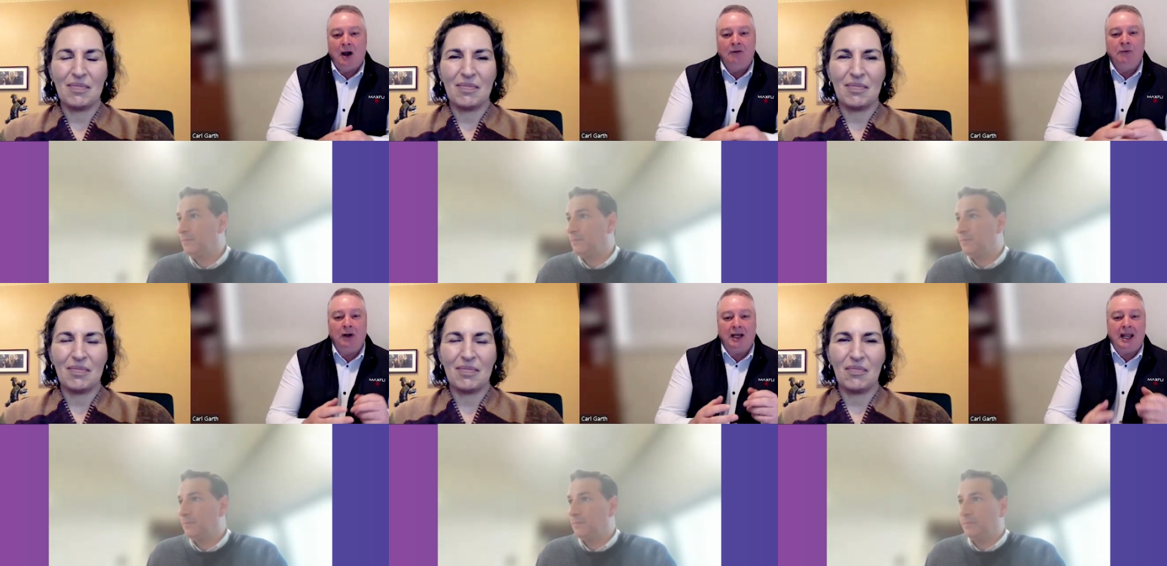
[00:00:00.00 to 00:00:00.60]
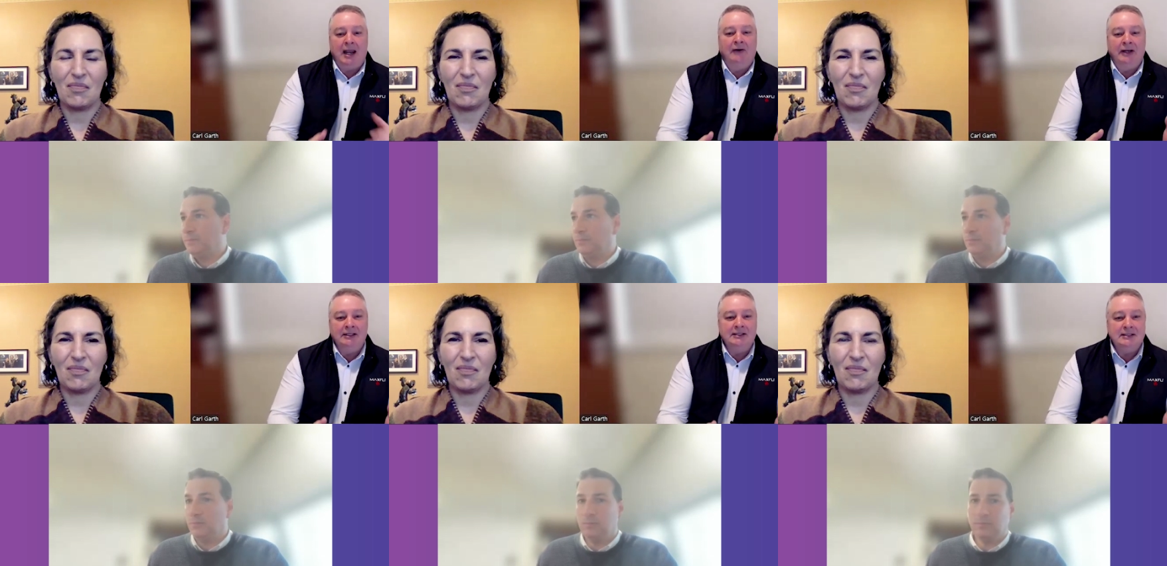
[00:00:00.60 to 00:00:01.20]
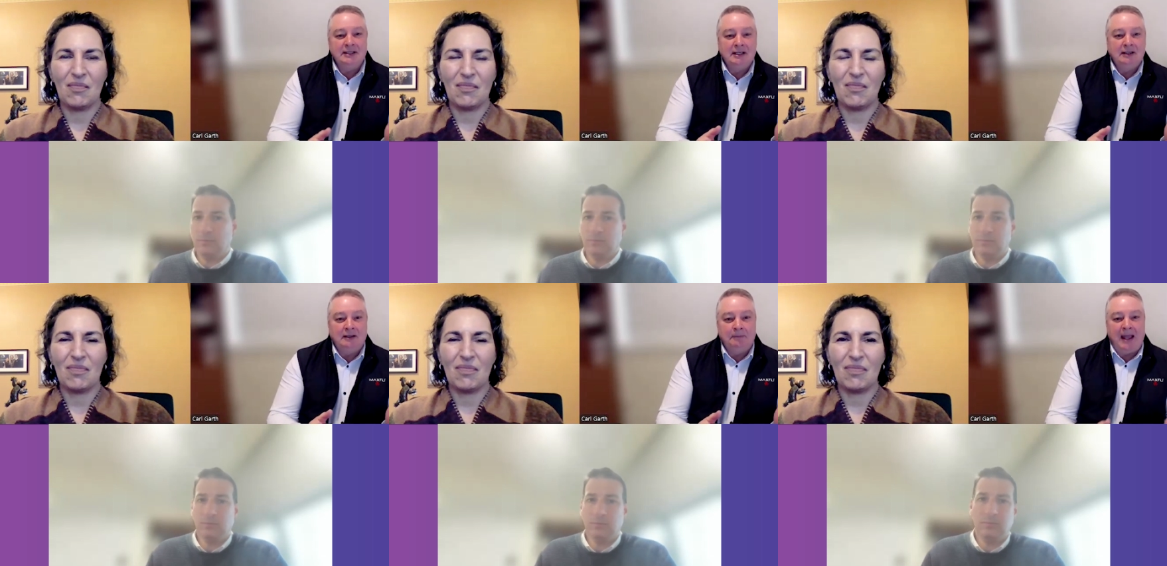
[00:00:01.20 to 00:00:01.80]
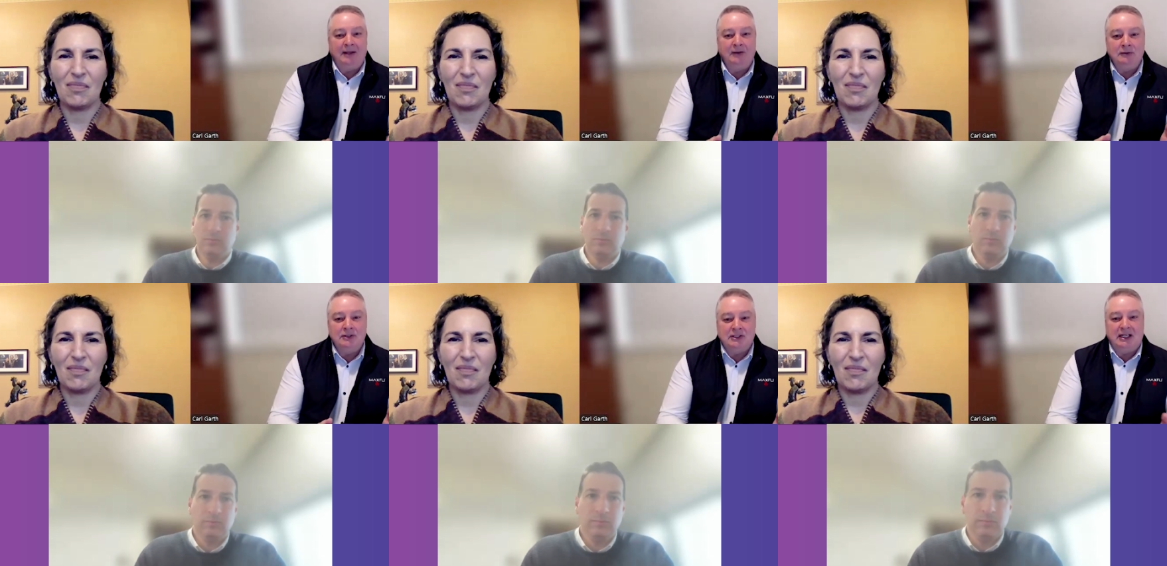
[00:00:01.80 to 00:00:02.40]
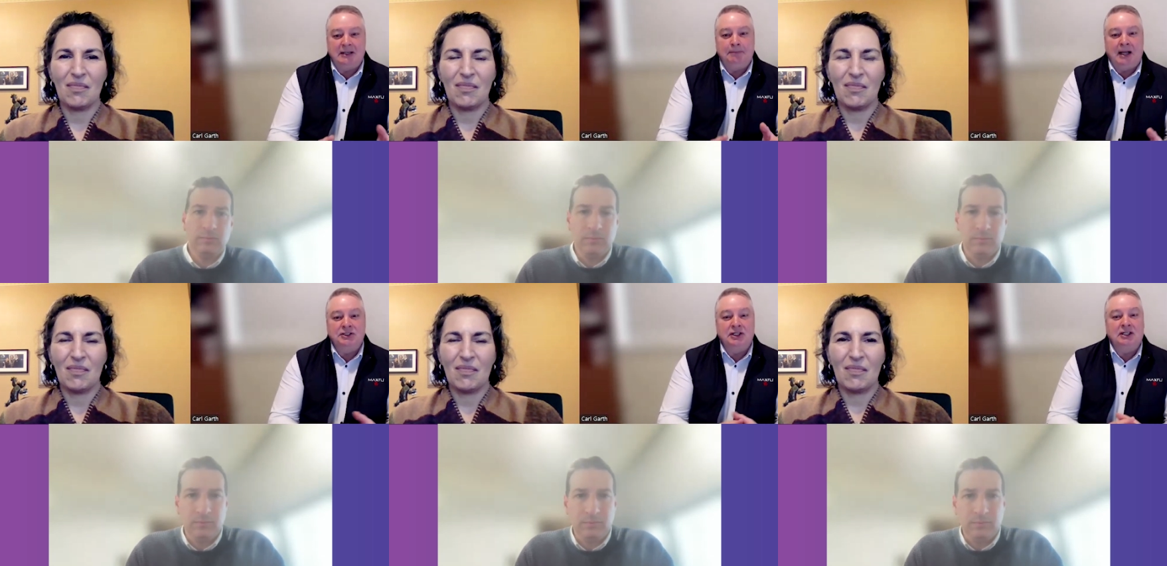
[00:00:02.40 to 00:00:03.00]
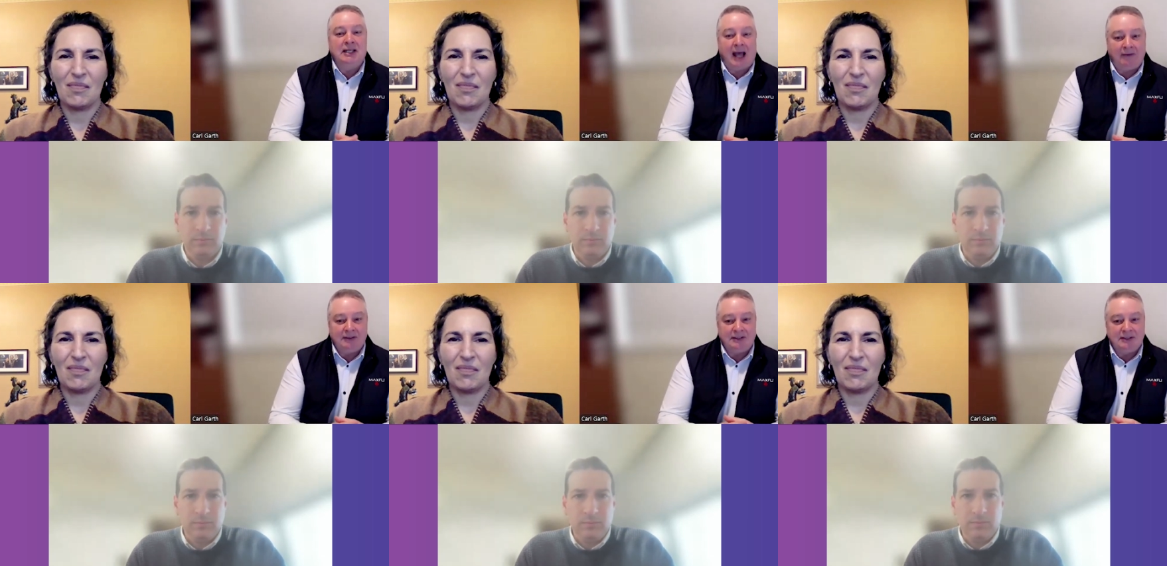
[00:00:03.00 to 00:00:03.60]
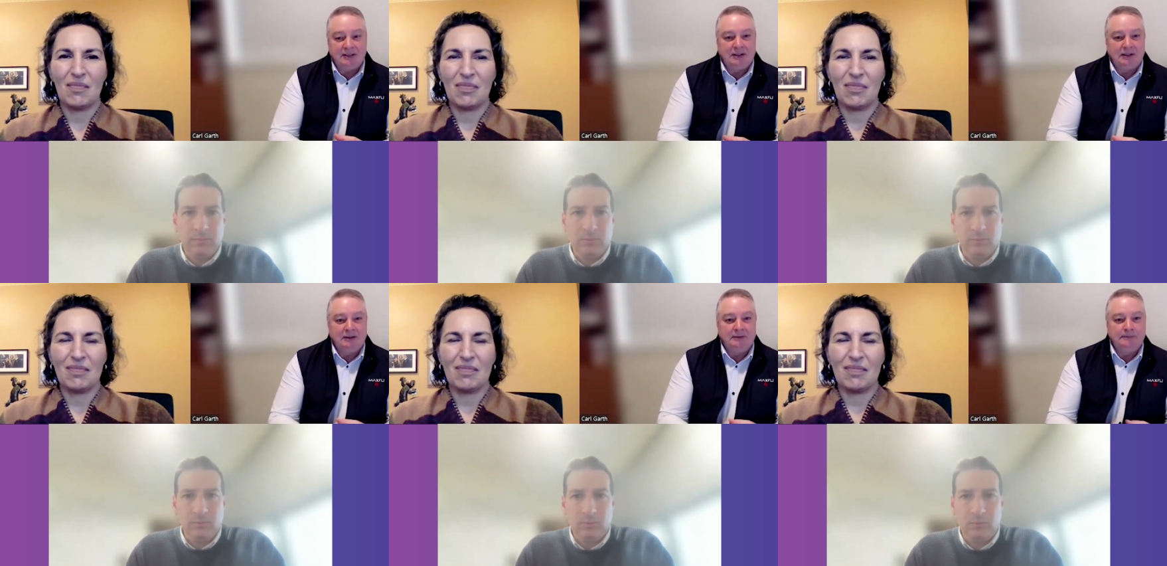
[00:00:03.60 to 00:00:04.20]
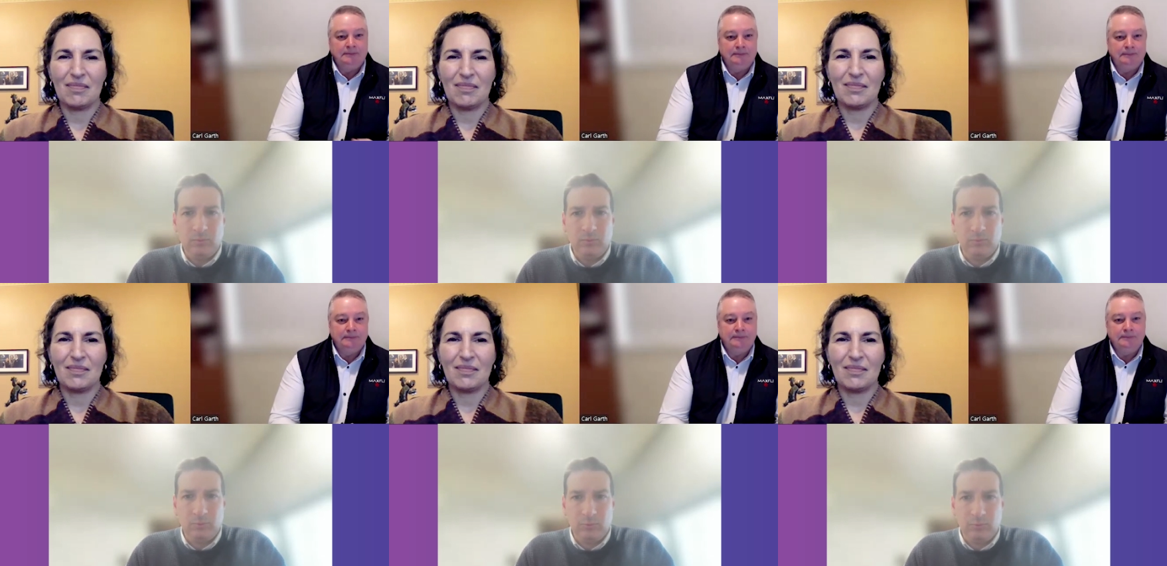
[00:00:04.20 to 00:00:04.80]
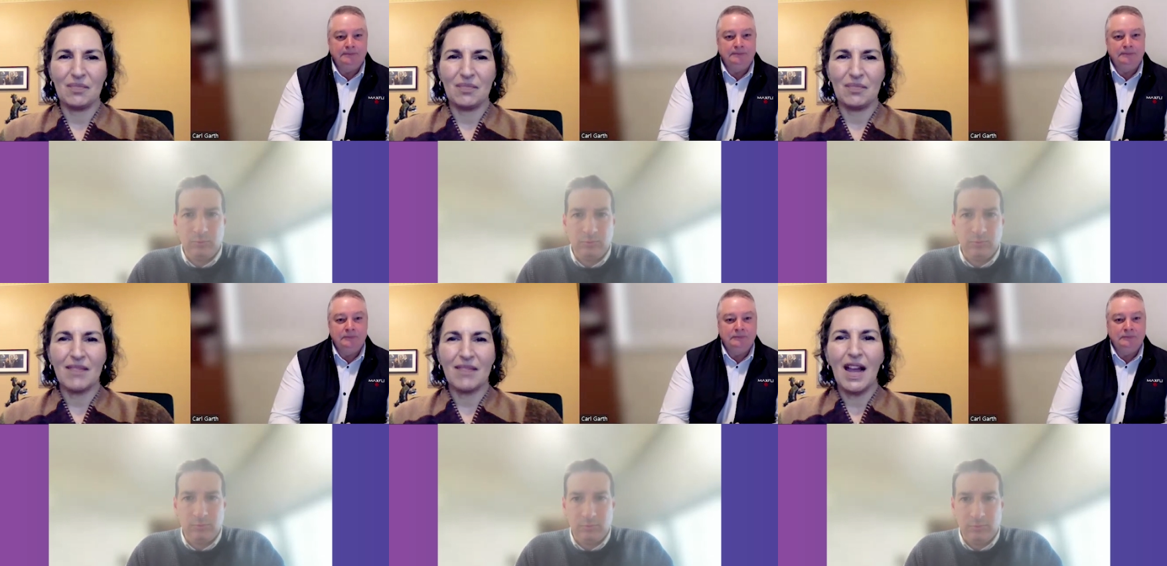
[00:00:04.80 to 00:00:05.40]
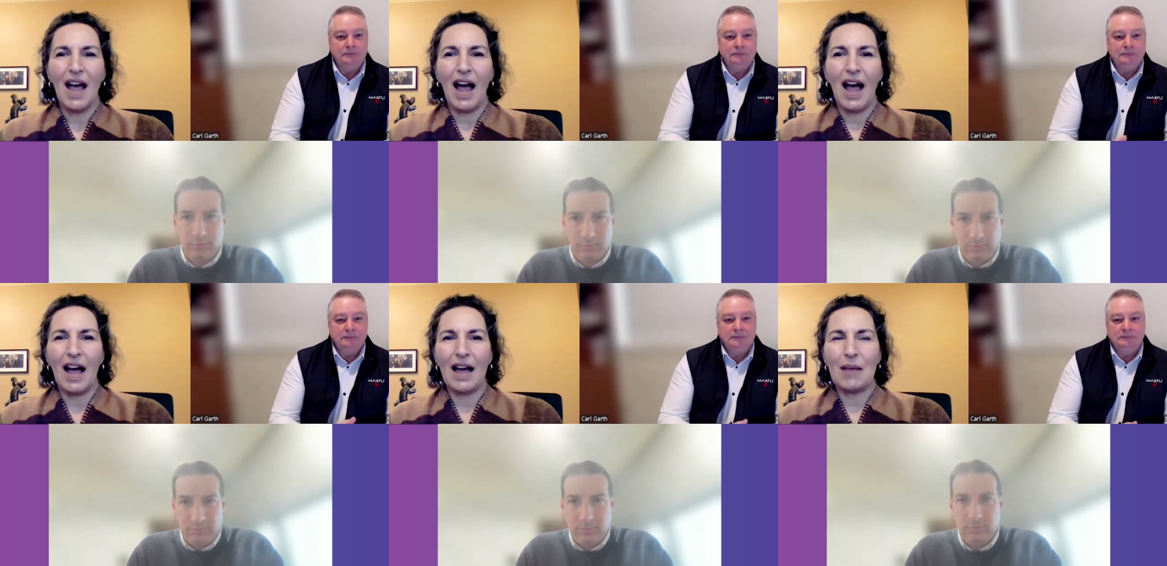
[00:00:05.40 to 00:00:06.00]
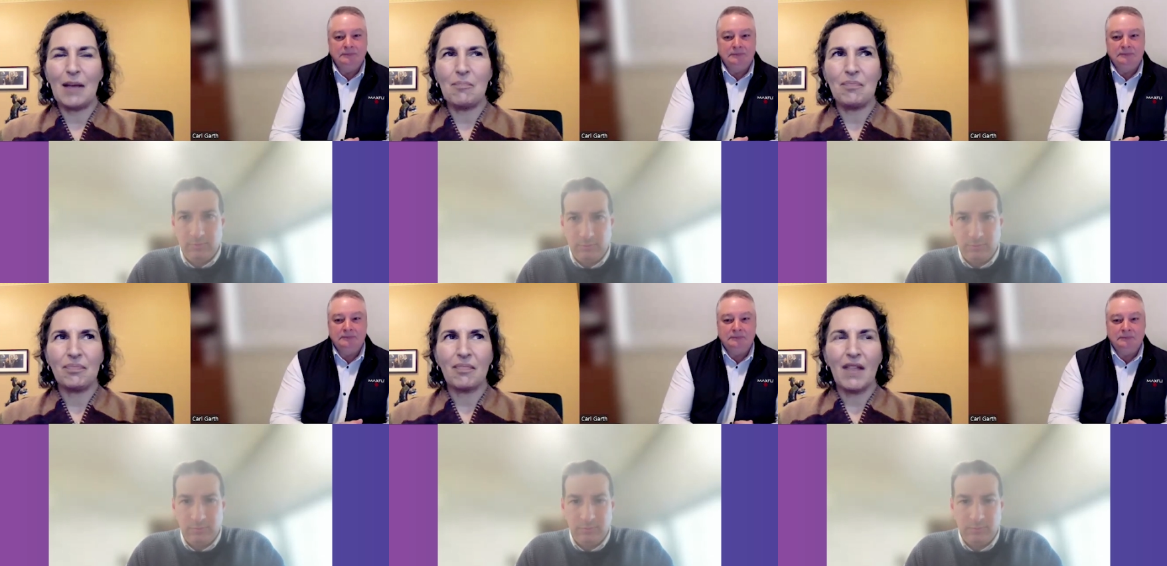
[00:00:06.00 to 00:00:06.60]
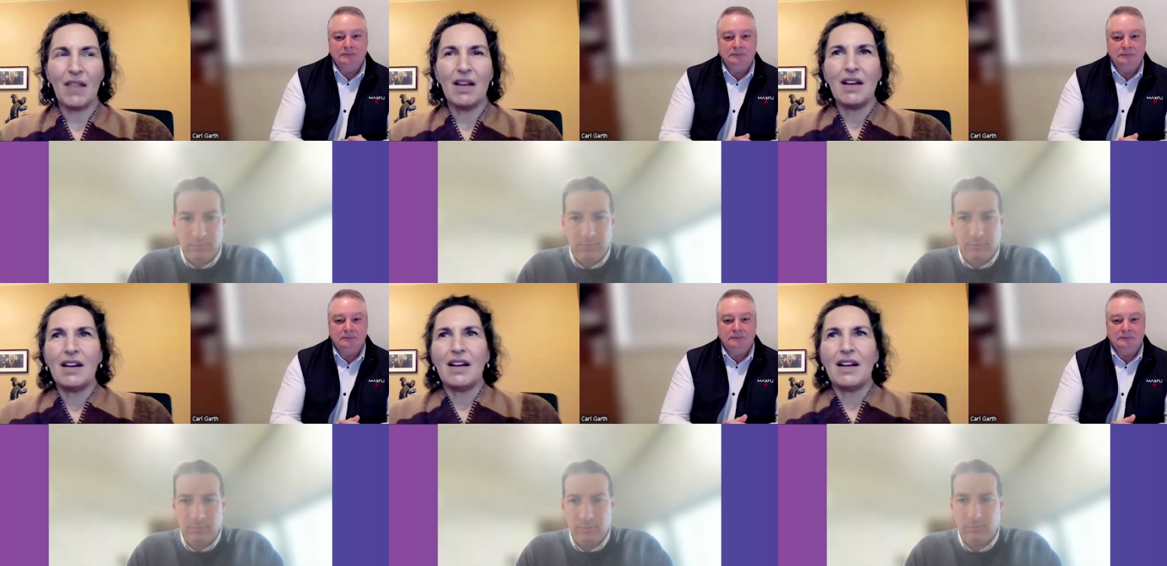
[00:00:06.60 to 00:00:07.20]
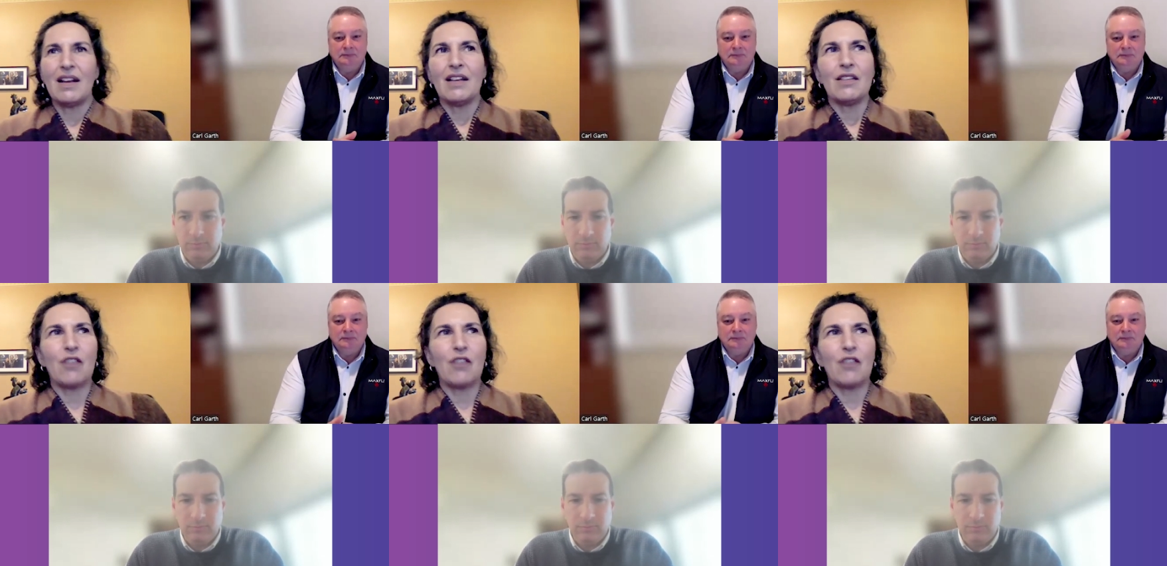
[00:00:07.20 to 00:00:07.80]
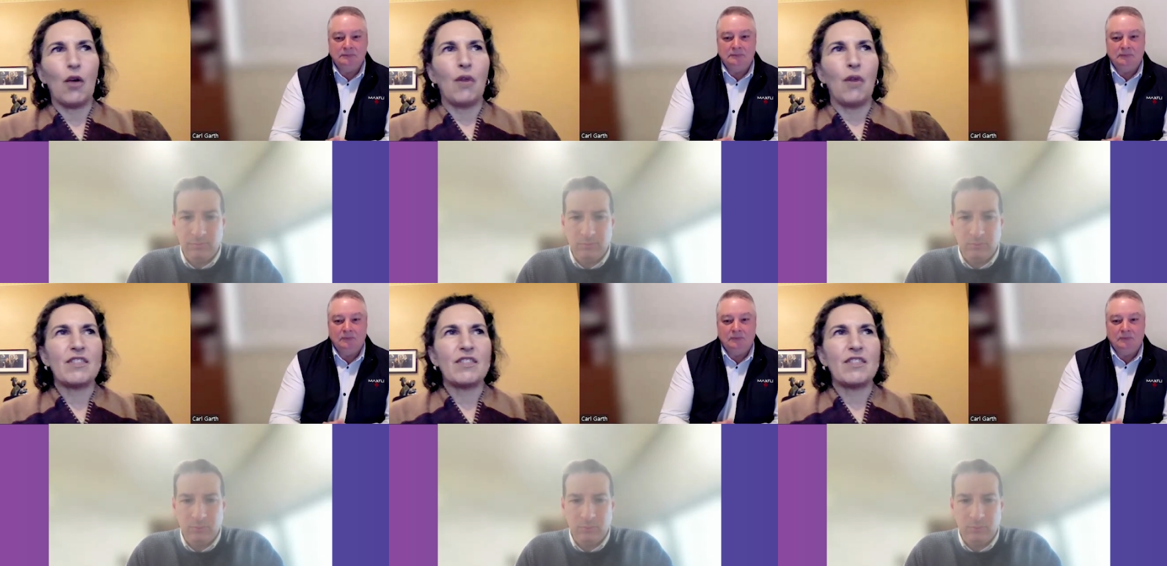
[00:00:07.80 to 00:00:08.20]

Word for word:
Speaker 1: of what areas the Banyule City budget covers?
Speaker 2: Mm -hmm. Um, so obviously